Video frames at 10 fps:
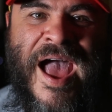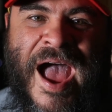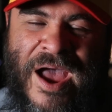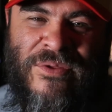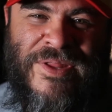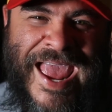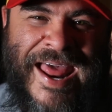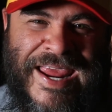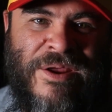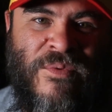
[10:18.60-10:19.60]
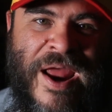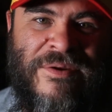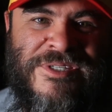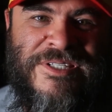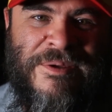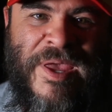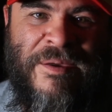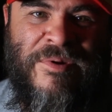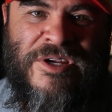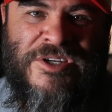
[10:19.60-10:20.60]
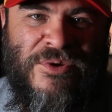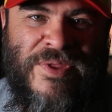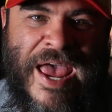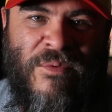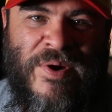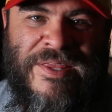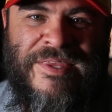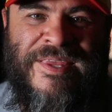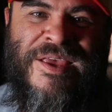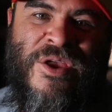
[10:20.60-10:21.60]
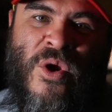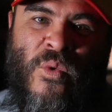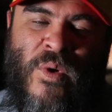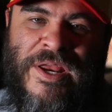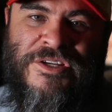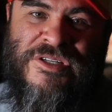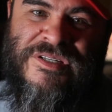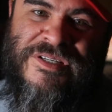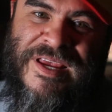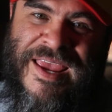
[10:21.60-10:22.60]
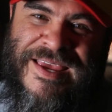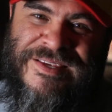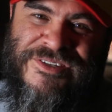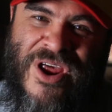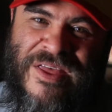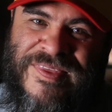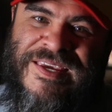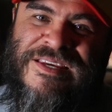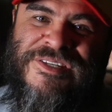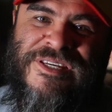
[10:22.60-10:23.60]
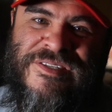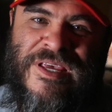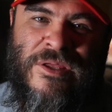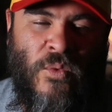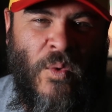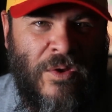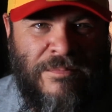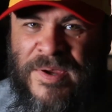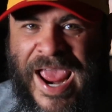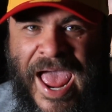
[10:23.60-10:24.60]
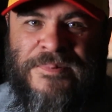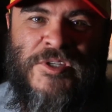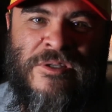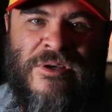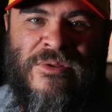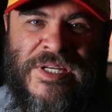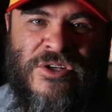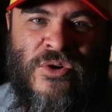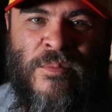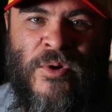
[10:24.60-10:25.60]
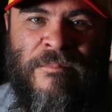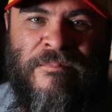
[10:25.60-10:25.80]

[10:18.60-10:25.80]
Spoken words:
I only had 8 rounds to be able to do that with, which is not the easiest thing in the world, but absolutely doable.